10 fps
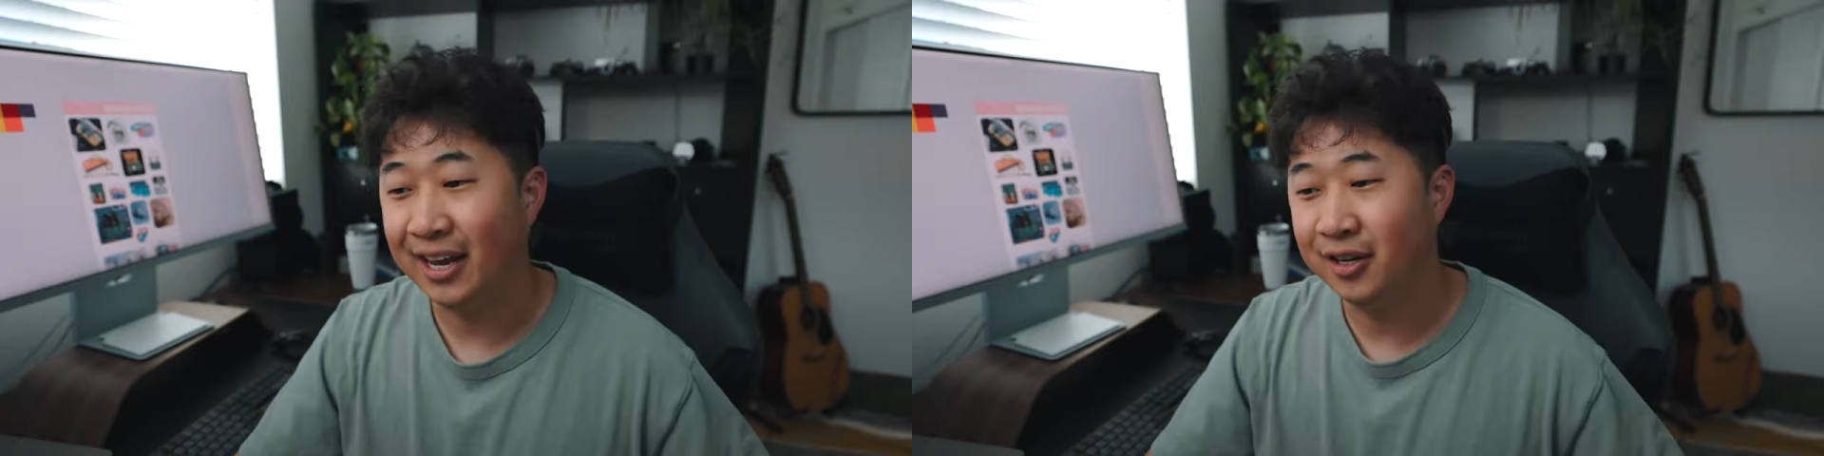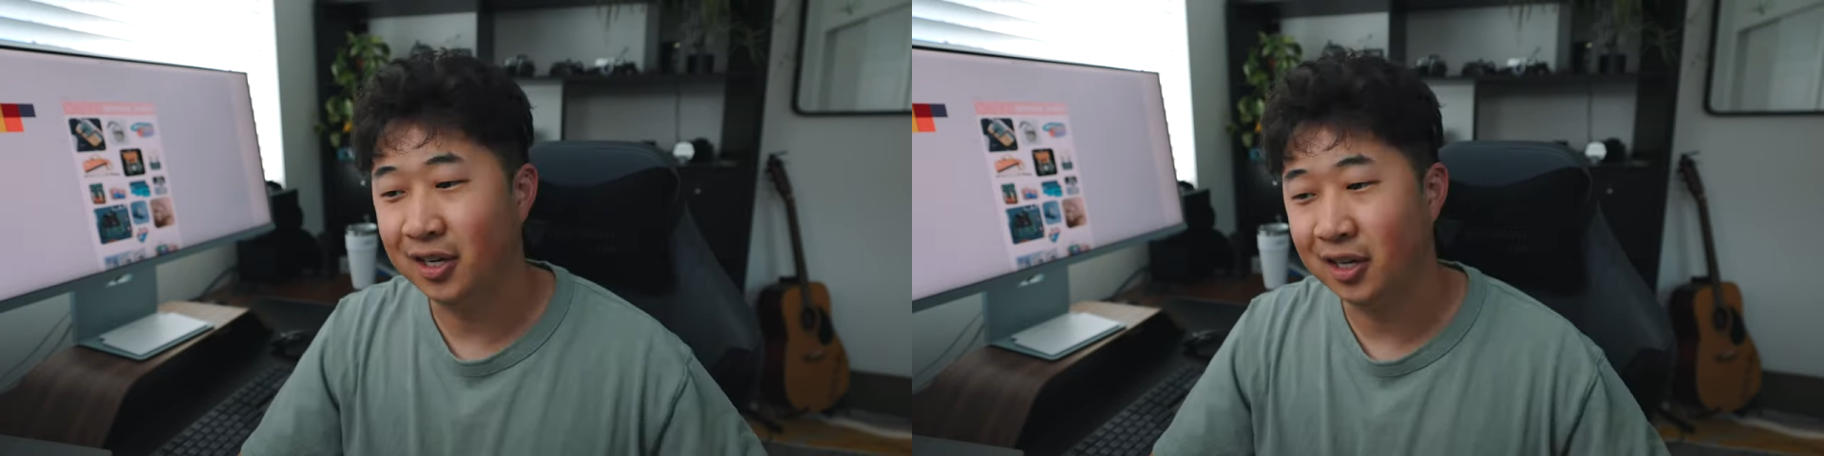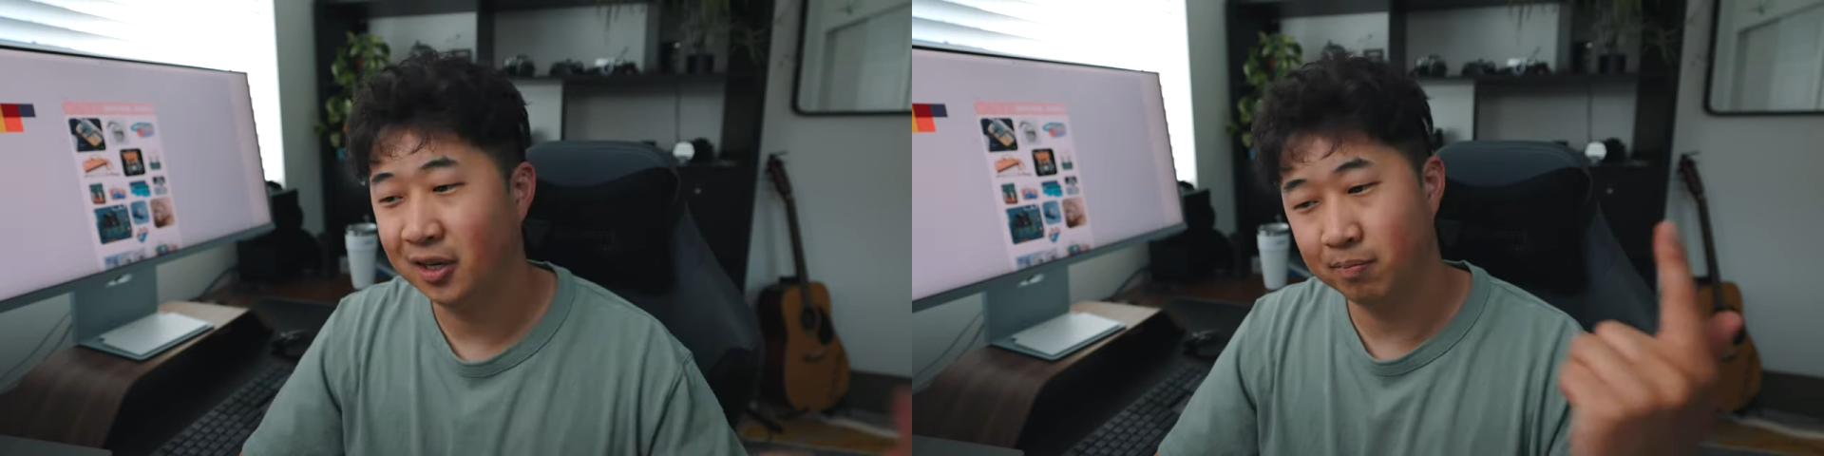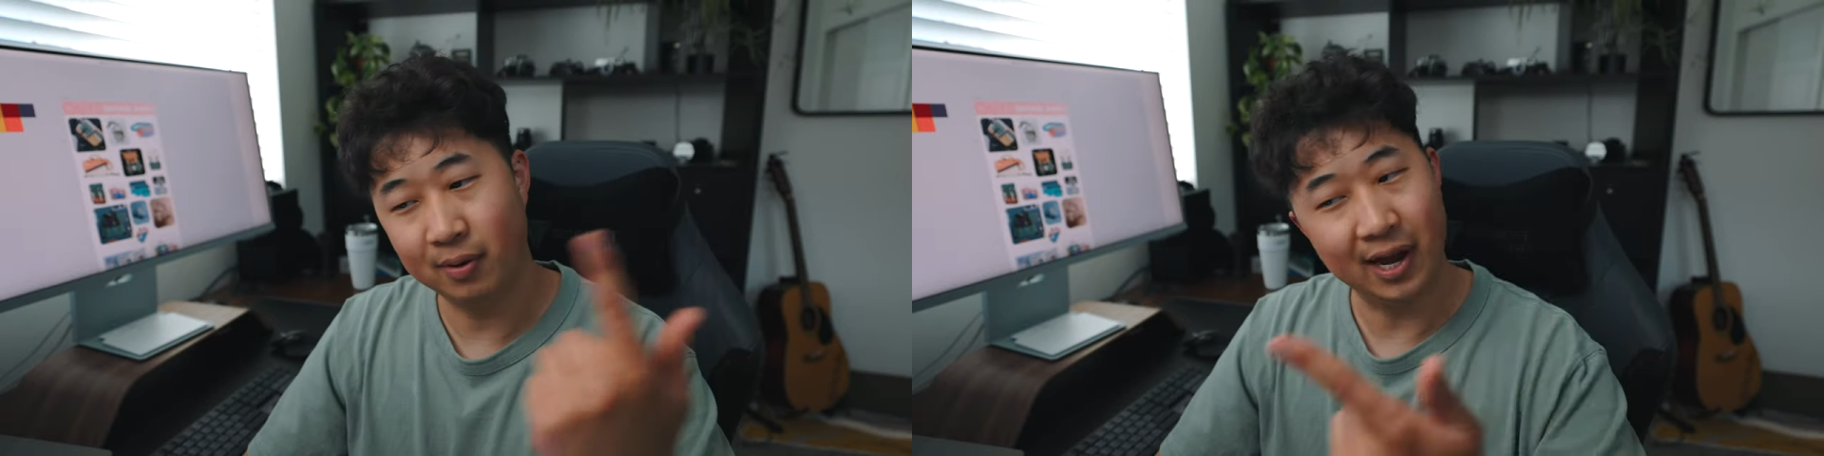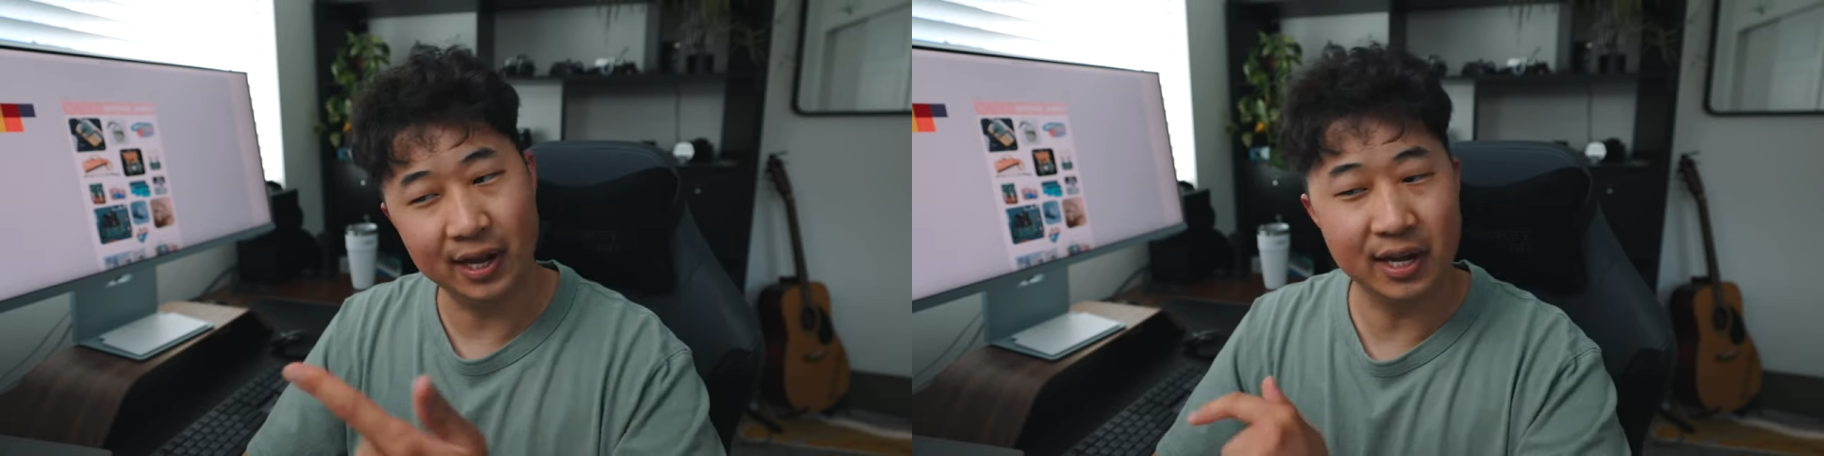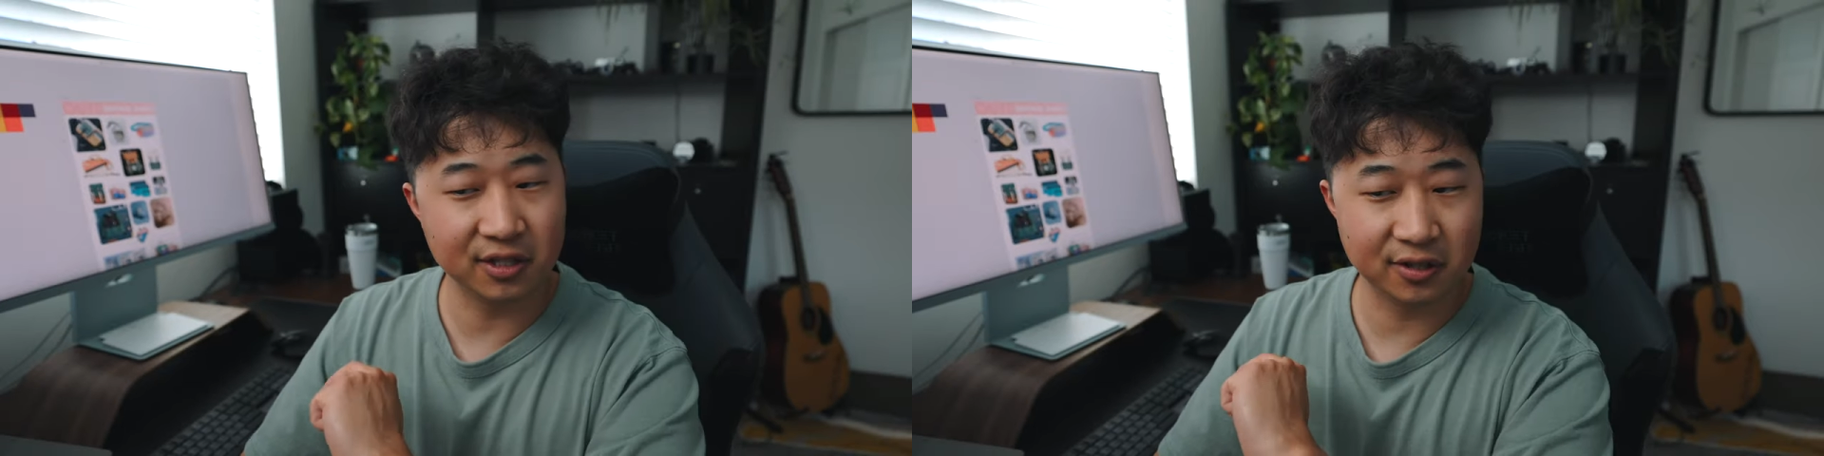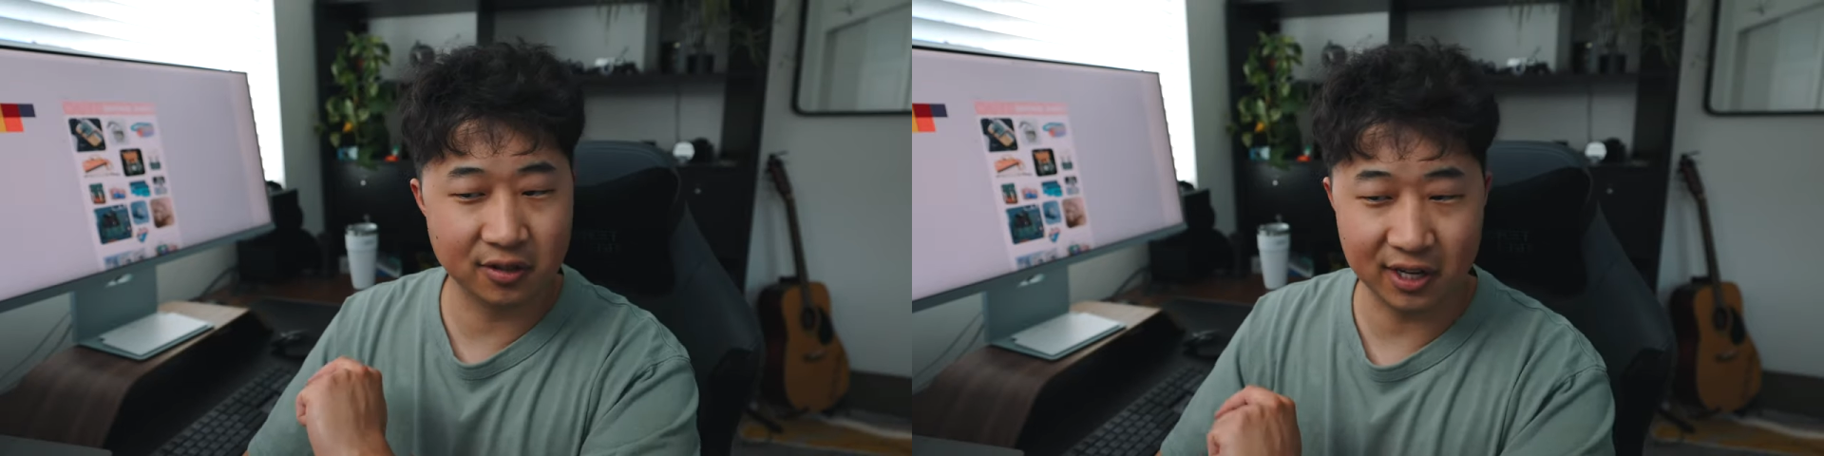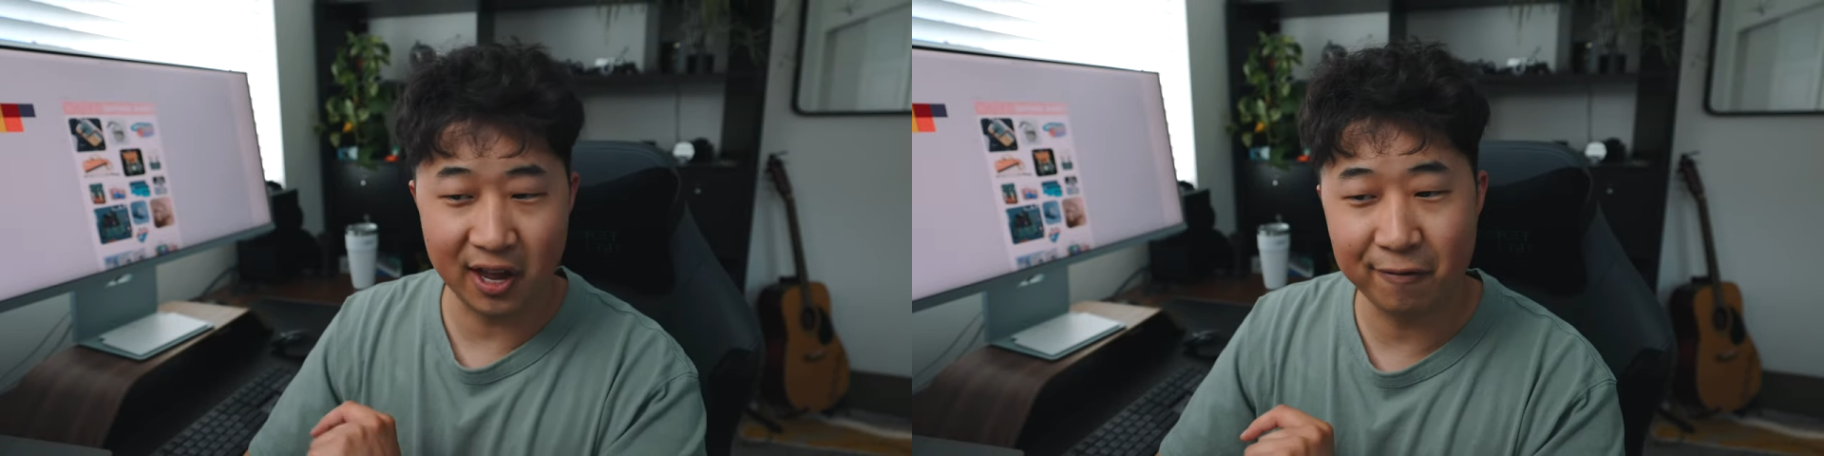And uh, I
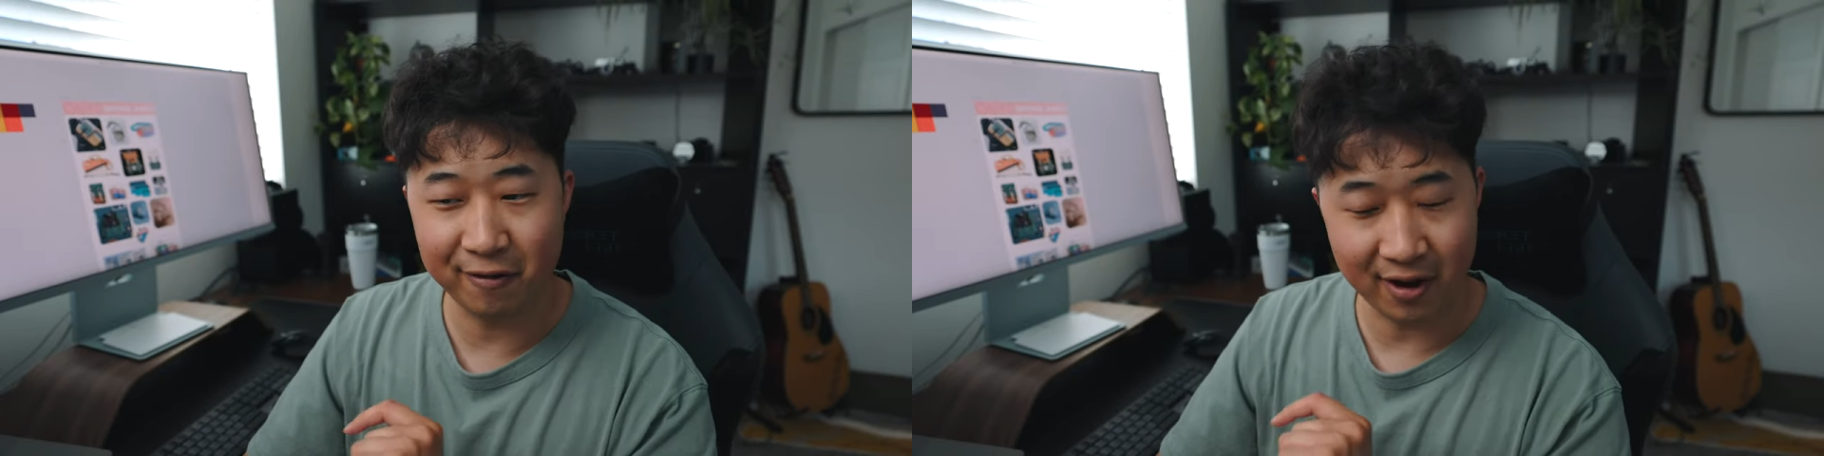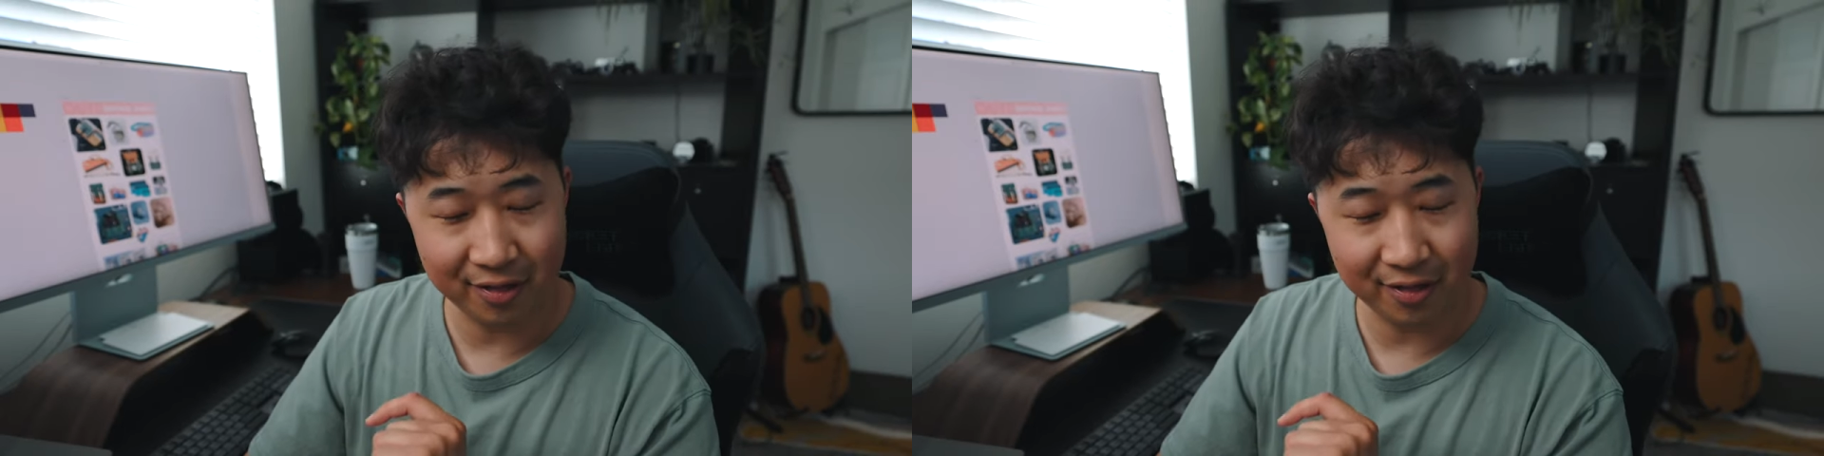guess if